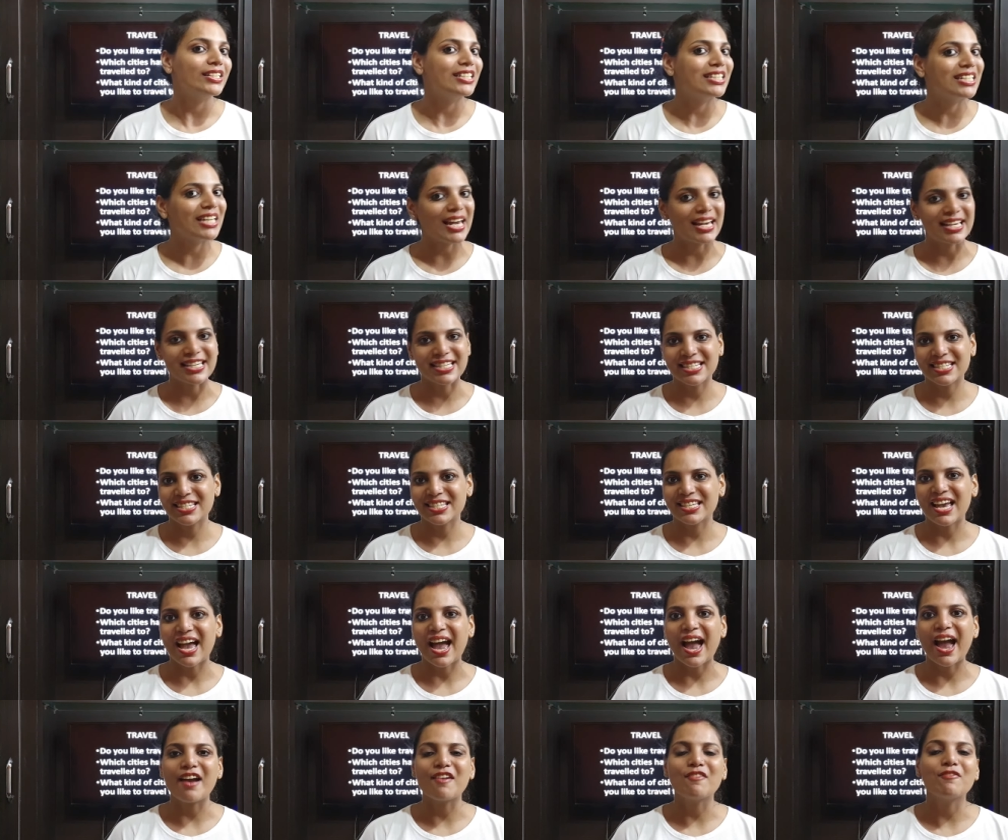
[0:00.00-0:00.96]
Yes,
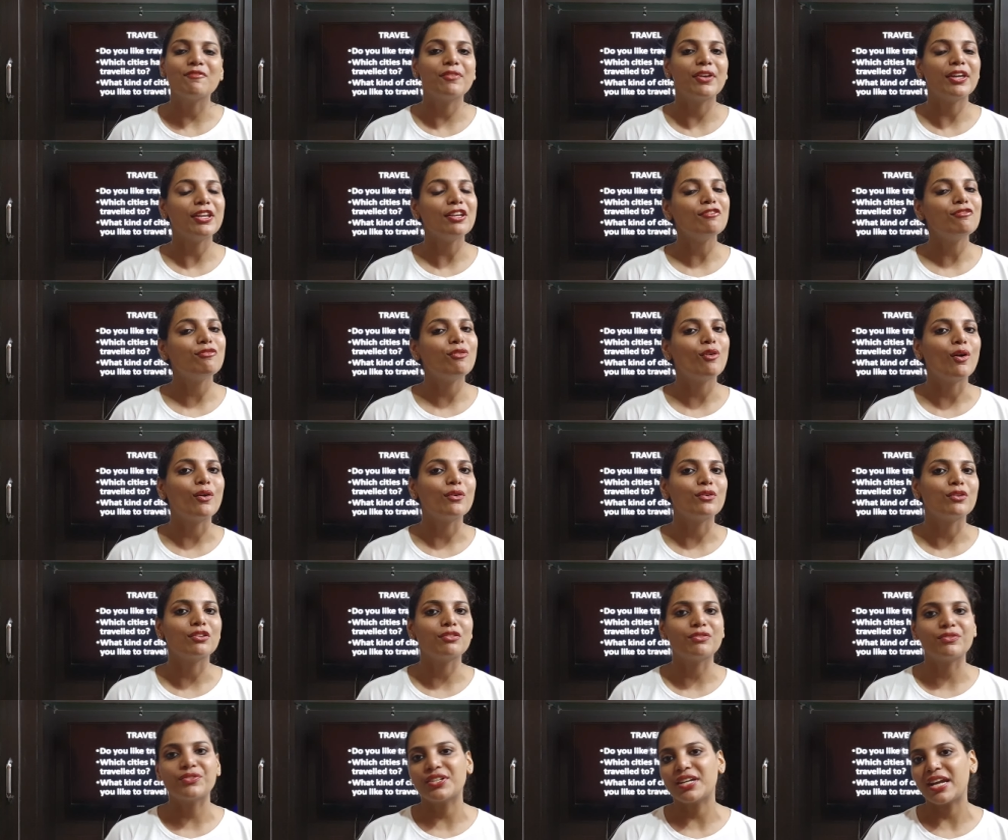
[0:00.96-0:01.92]
I'm very fond
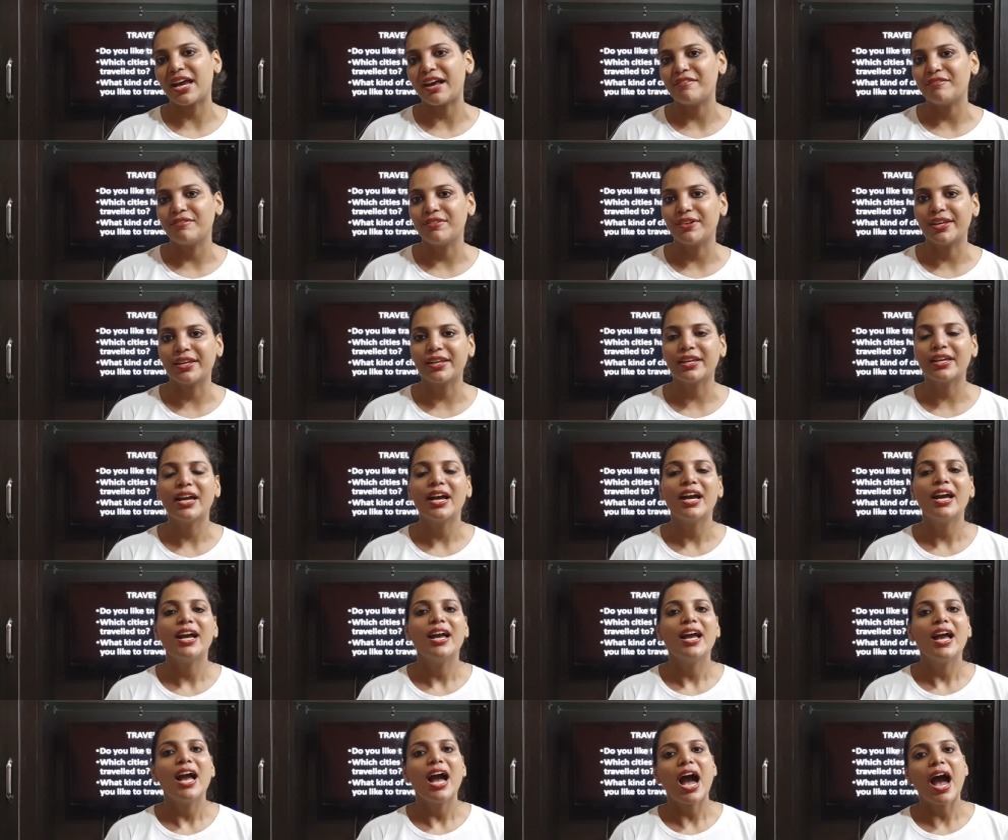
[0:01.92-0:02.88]
of traveling.
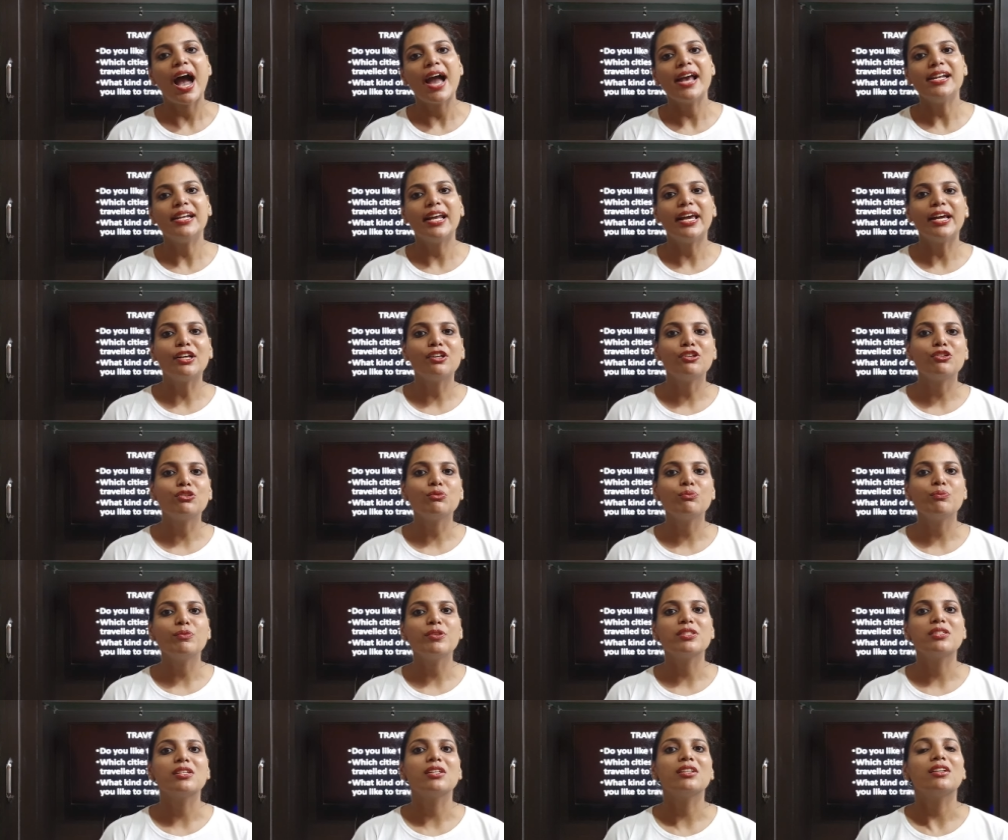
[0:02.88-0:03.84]
I like to
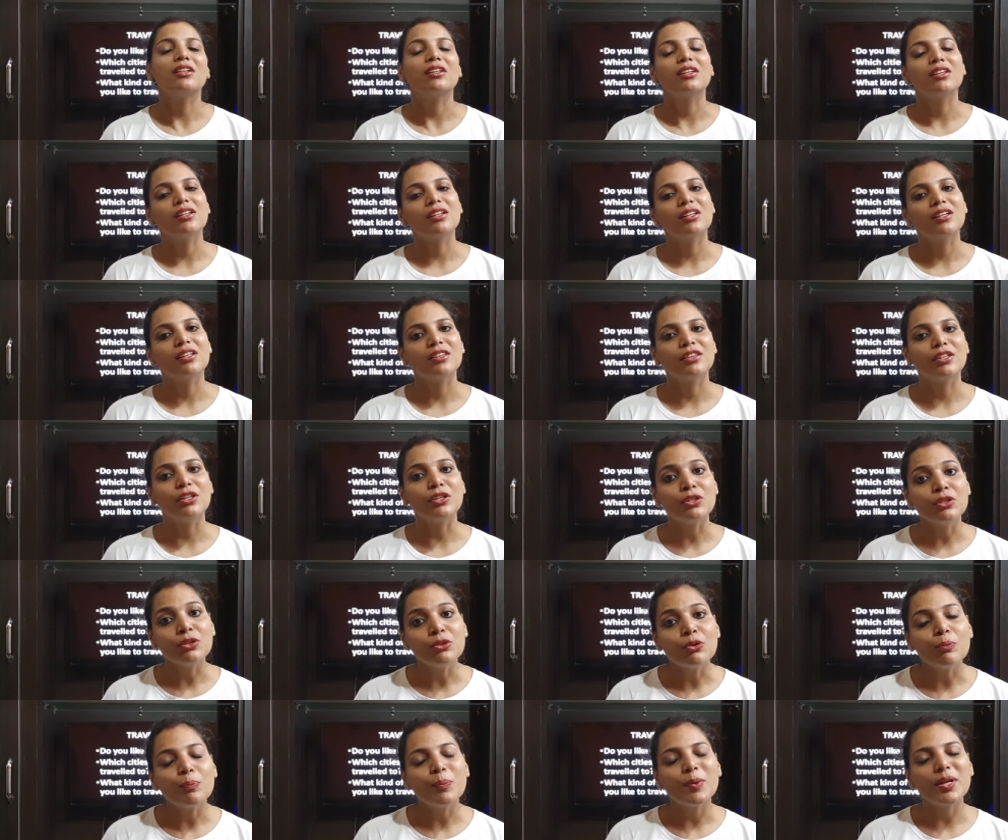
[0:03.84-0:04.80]
visit the
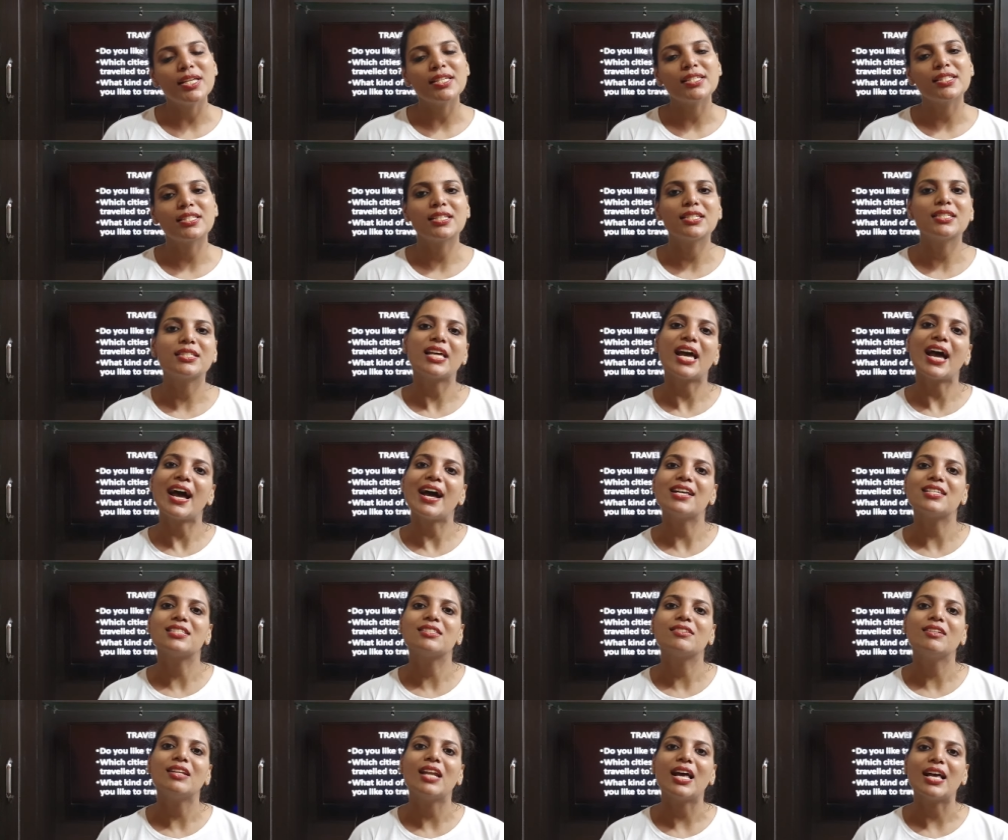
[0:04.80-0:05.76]
new places
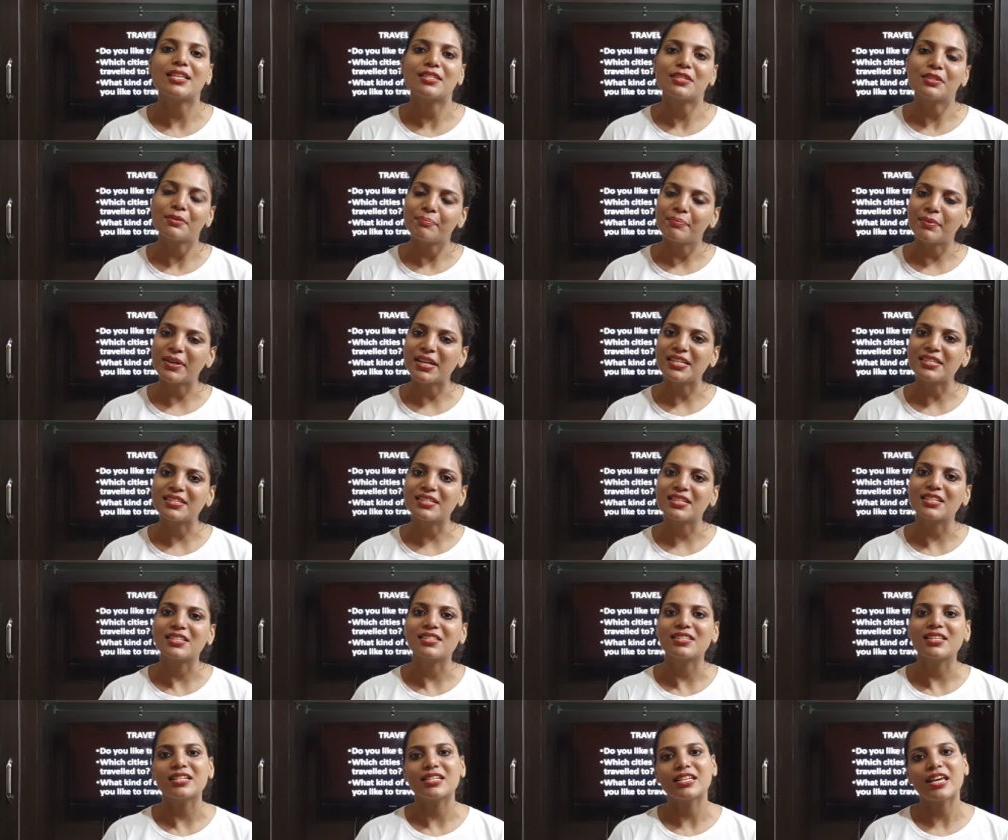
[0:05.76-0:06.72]
as well as the
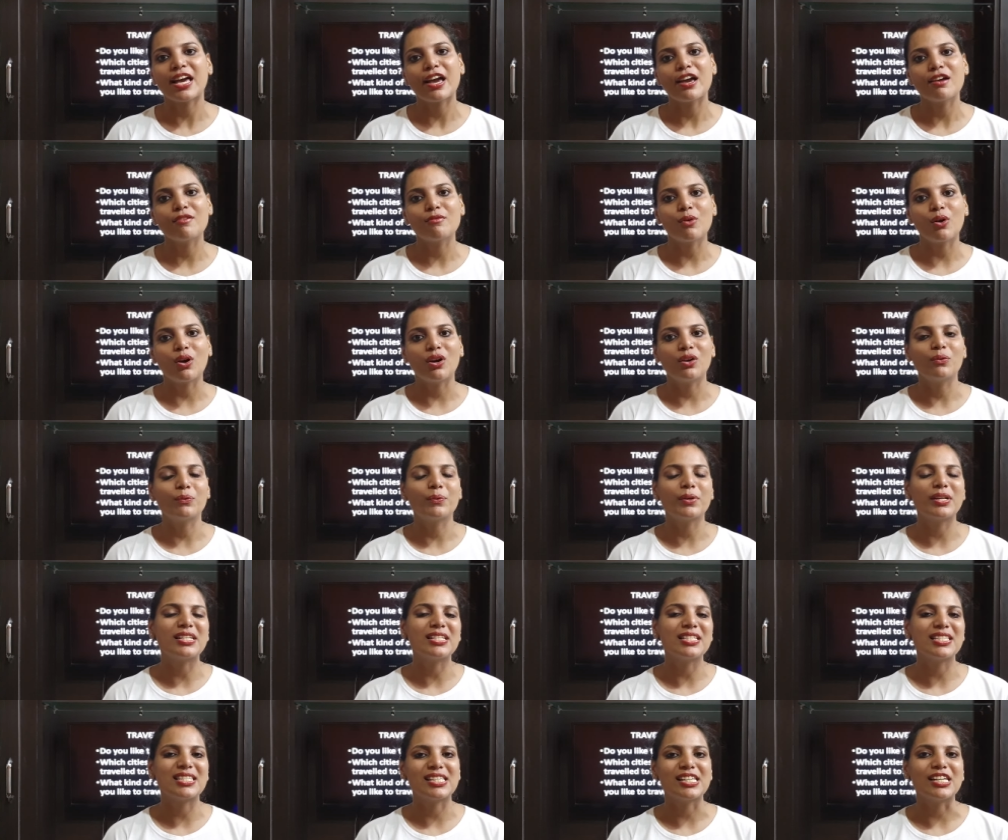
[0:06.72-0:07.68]
places that I have
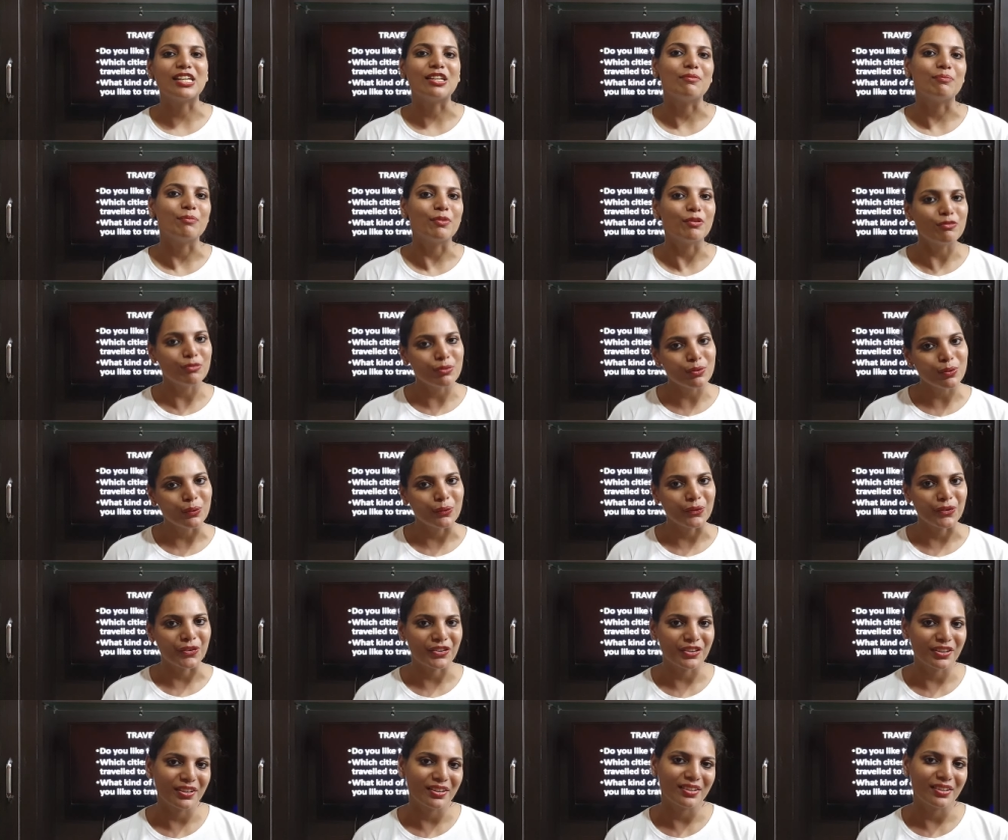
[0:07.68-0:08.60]
already seen before.